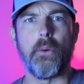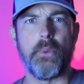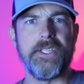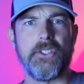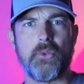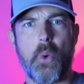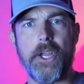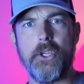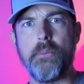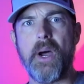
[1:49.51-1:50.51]
reasons
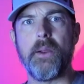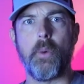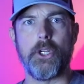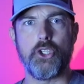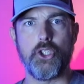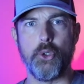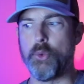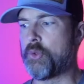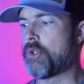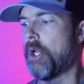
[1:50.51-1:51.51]
why you might want to
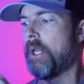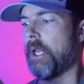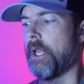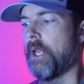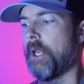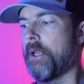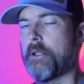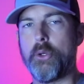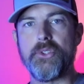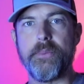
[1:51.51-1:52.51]
choose a
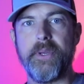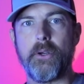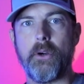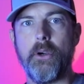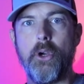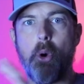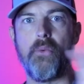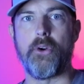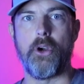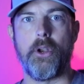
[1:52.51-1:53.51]
closed emitter
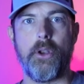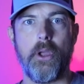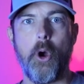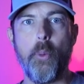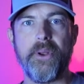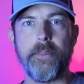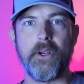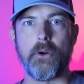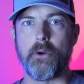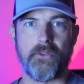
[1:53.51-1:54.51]
over an open
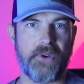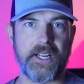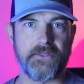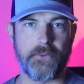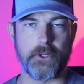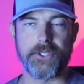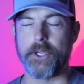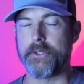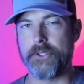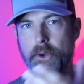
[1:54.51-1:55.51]
emitter or vice
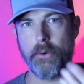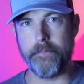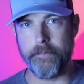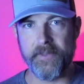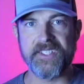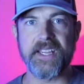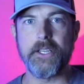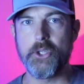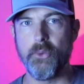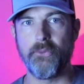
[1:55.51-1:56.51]
versa. So
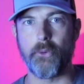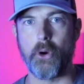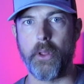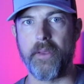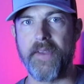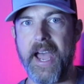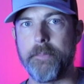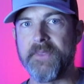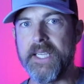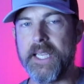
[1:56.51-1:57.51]
stay tuned for all of
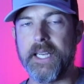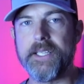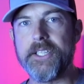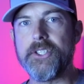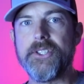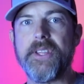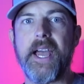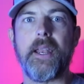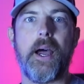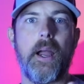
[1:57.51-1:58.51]
that. In addition to
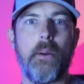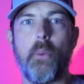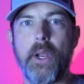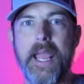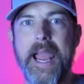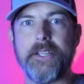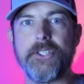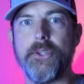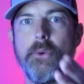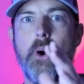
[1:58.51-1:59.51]
that, I want to
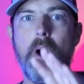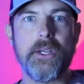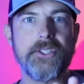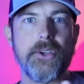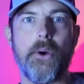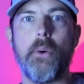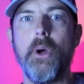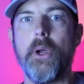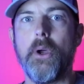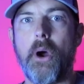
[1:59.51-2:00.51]
ask you also,
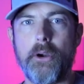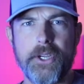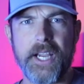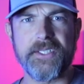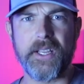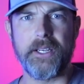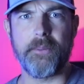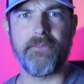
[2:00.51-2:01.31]
are you guys signed